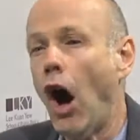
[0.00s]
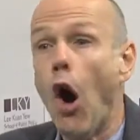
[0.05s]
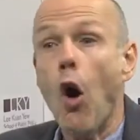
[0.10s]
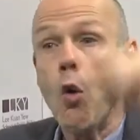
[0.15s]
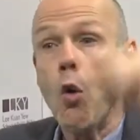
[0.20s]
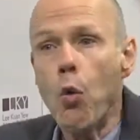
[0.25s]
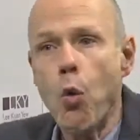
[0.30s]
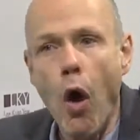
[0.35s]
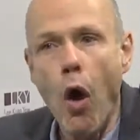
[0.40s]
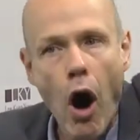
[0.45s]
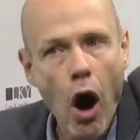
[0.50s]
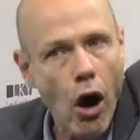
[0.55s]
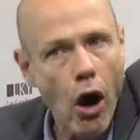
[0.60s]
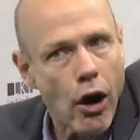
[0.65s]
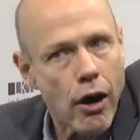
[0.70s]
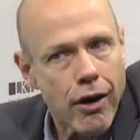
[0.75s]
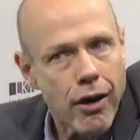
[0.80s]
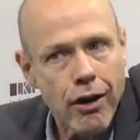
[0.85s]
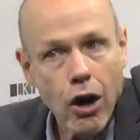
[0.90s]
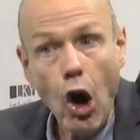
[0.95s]
a
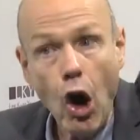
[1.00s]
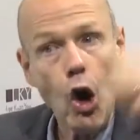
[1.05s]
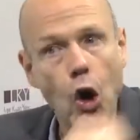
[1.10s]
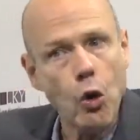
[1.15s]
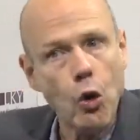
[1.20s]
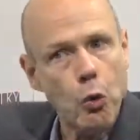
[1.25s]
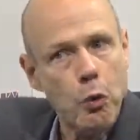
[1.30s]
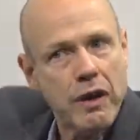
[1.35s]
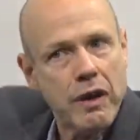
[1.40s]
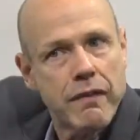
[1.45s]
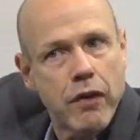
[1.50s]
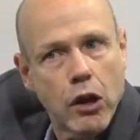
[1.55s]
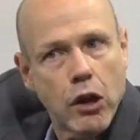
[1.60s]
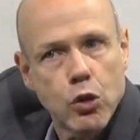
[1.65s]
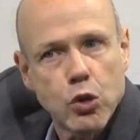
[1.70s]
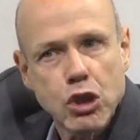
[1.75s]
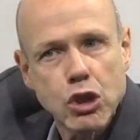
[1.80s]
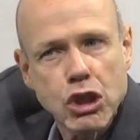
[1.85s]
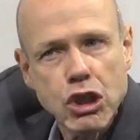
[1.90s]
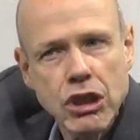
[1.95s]
war, a
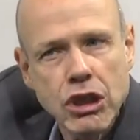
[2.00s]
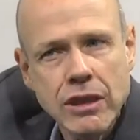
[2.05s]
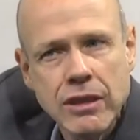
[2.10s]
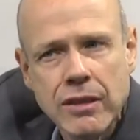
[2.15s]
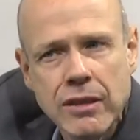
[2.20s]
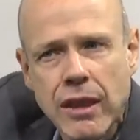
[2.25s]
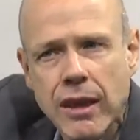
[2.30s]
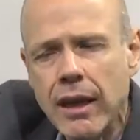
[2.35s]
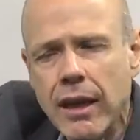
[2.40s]
revolution,